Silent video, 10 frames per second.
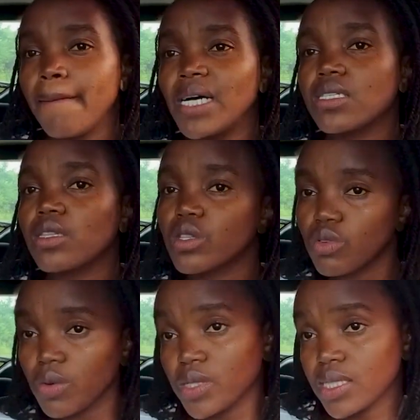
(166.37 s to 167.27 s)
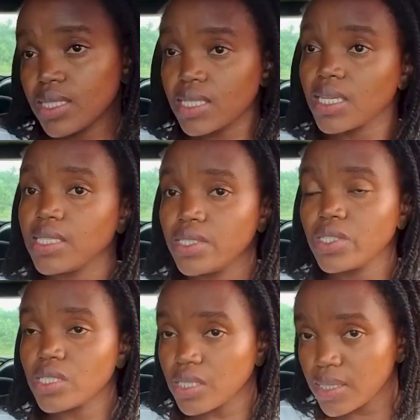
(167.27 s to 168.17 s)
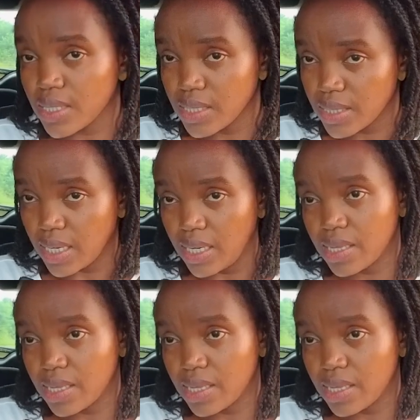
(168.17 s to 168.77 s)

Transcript: But throughout this stage, this